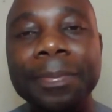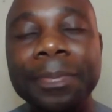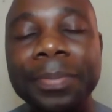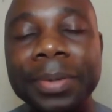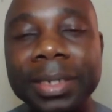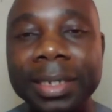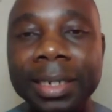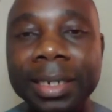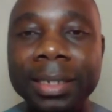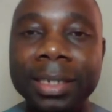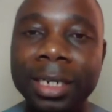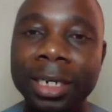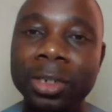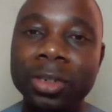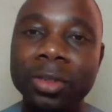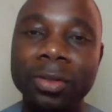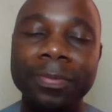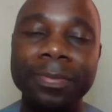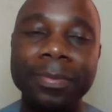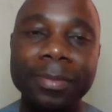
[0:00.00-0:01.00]

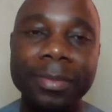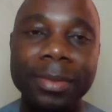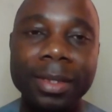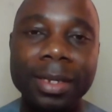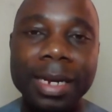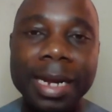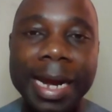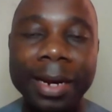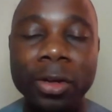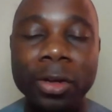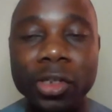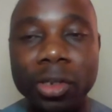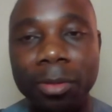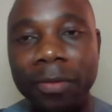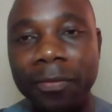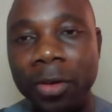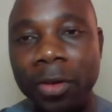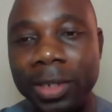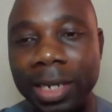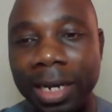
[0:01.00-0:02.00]
presentation. I know some
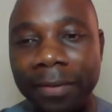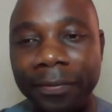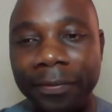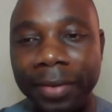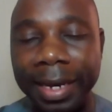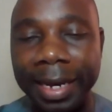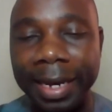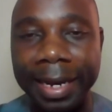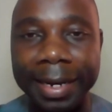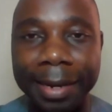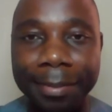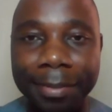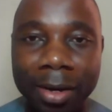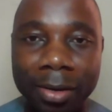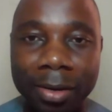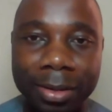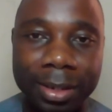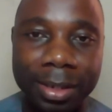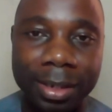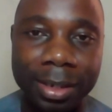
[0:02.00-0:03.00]
of us have heard
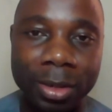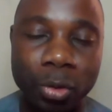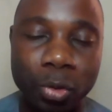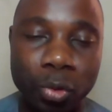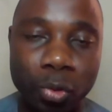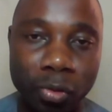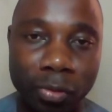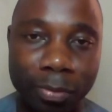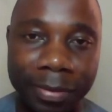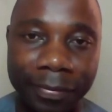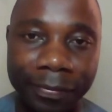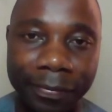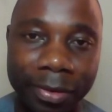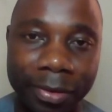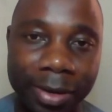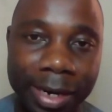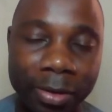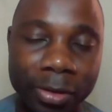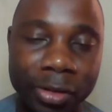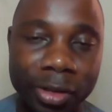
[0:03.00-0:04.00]
about this tool
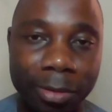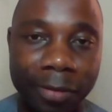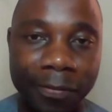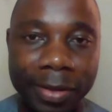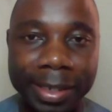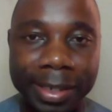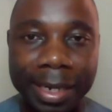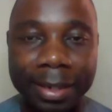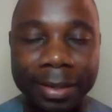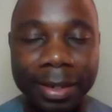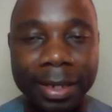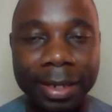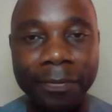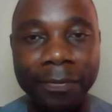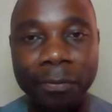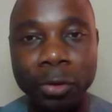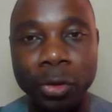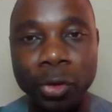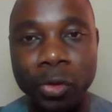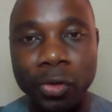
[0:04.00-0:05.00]
before. I know some of us are
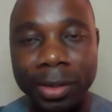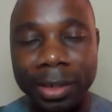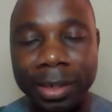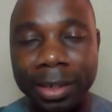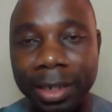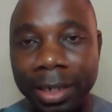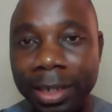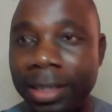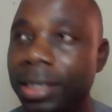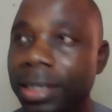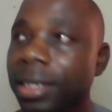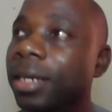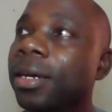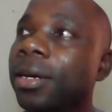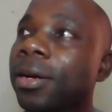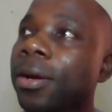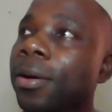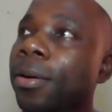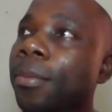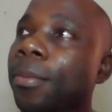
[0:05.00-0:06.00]
even using it,
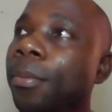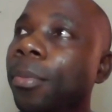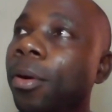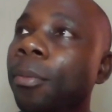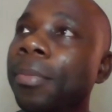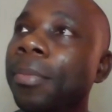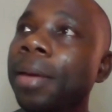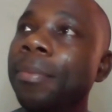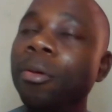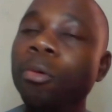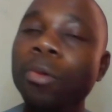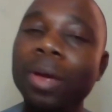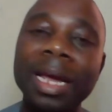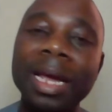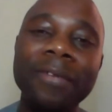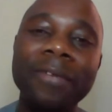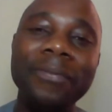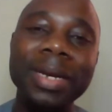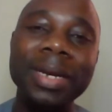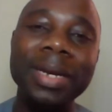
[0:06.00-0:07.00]
but maybe we
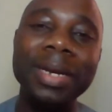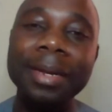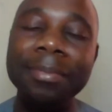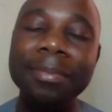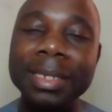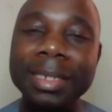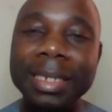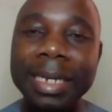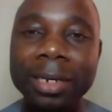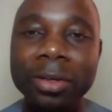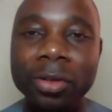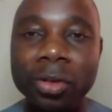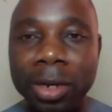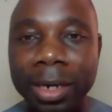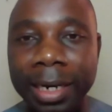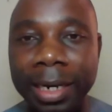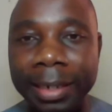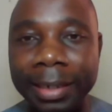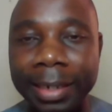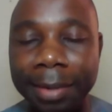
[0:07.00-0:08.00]
have limited
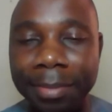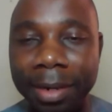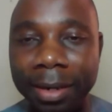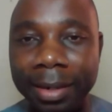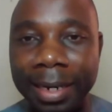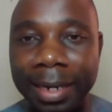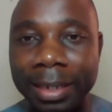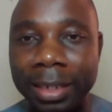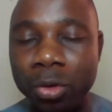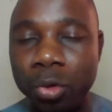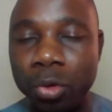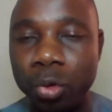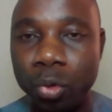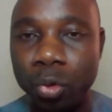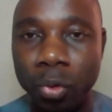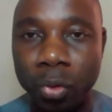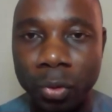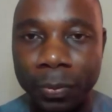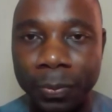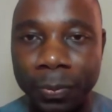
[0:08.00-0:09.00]
knowledge about that
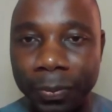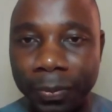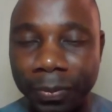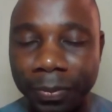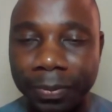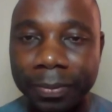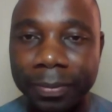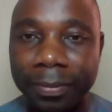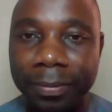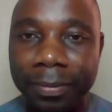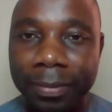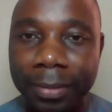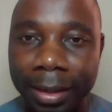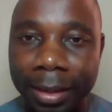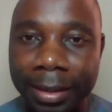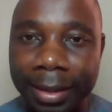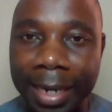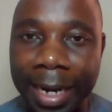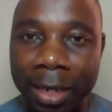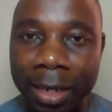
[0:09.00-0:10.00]
tool.
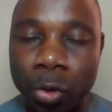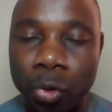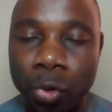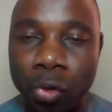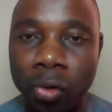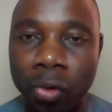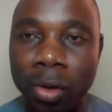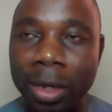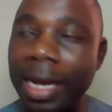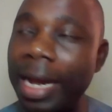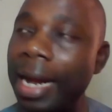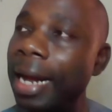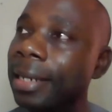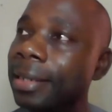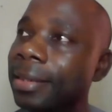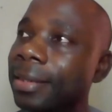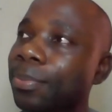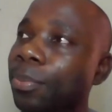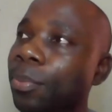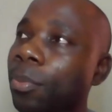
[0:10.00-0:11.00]
That tool
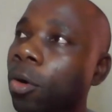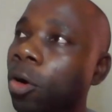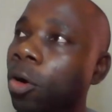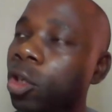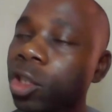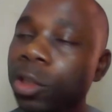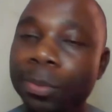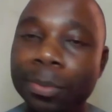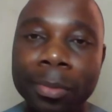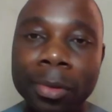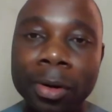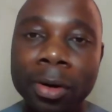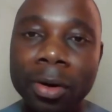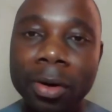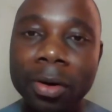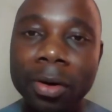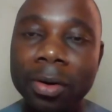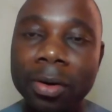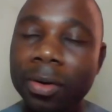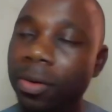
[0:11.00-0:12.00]
has much
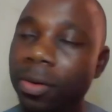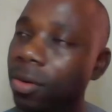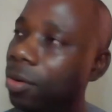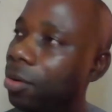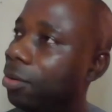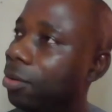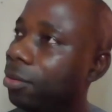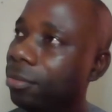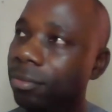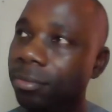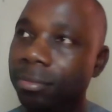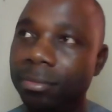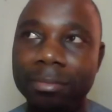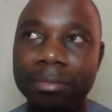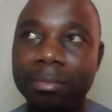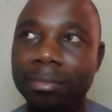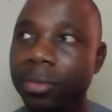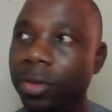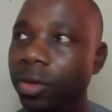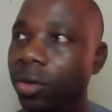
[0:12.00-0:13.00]
more,
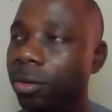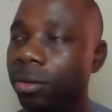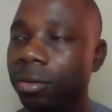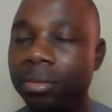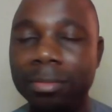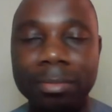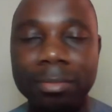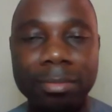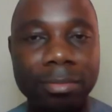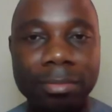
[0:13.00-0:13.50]
you know,